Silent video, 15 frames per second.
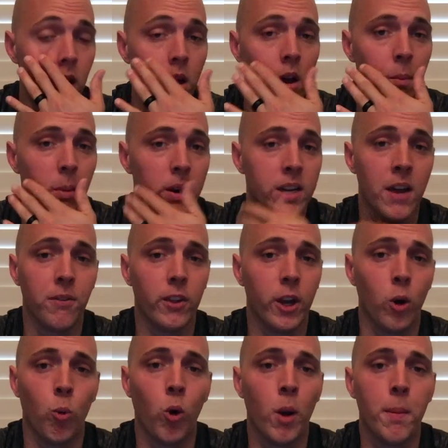But definitely
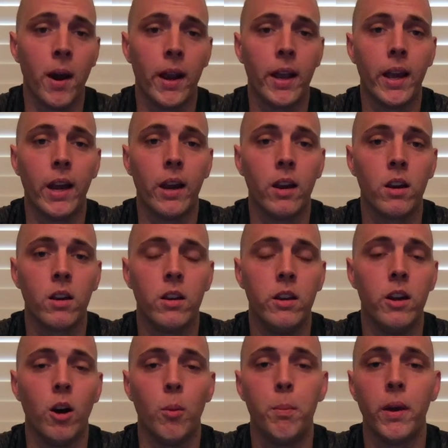don't worry about getting,
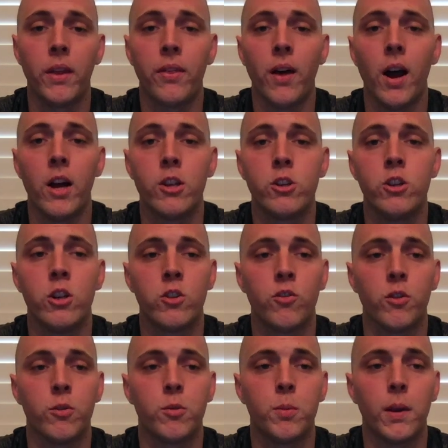big thighs just
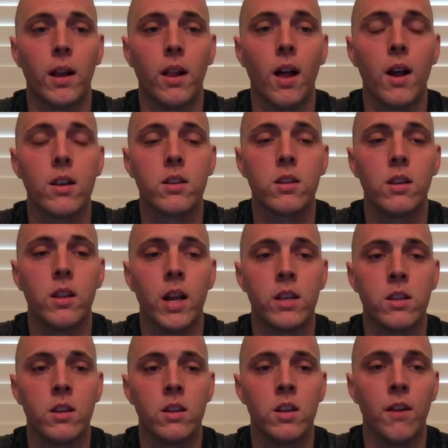from spin class.
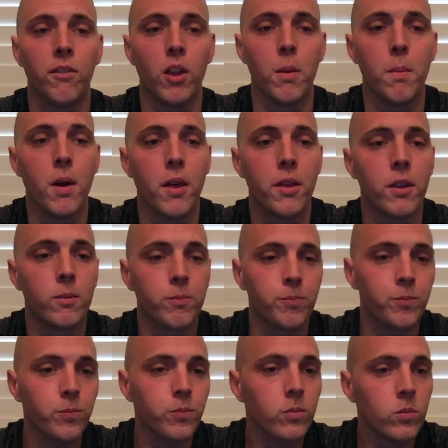That's definitely a myth.
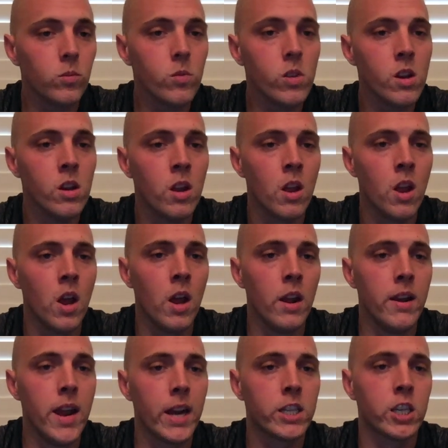
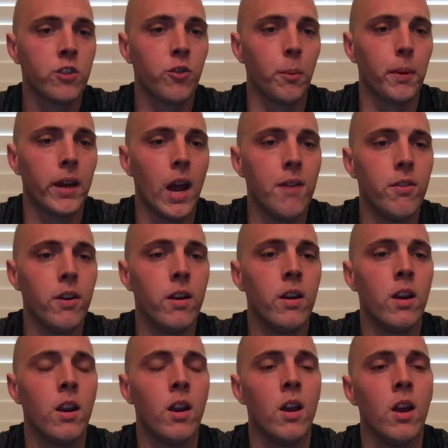Next is from Kevin.
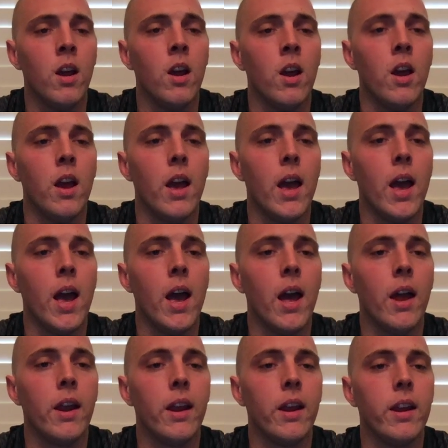
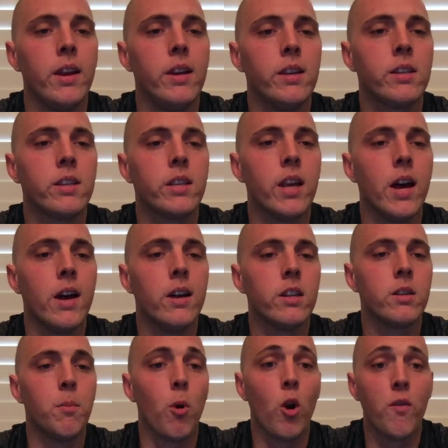And he
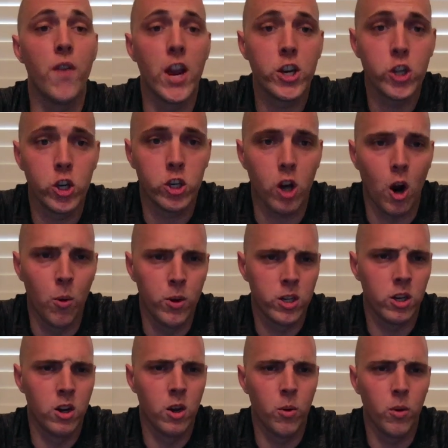says, motivation is always a
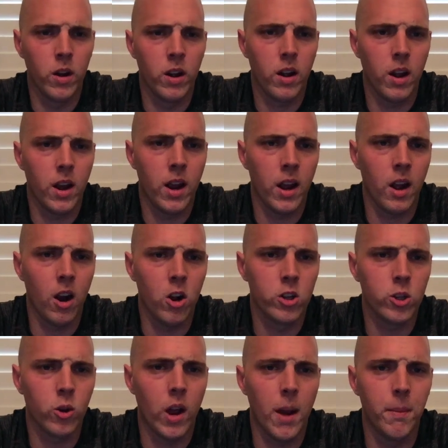good one. And
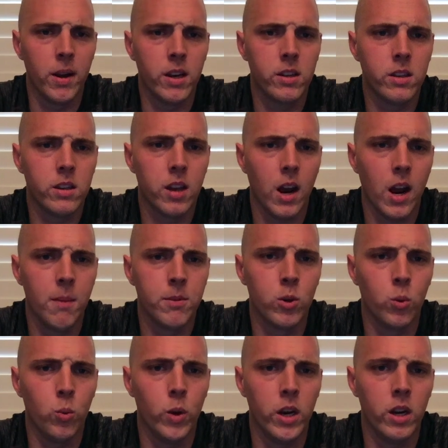also, how many times a
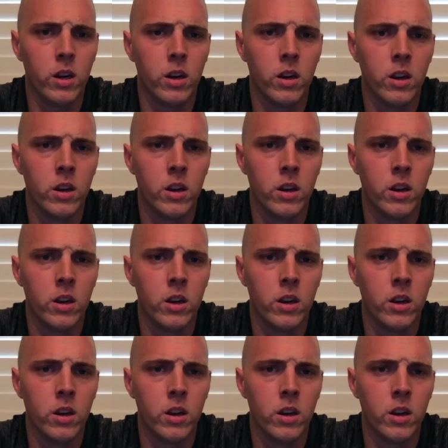week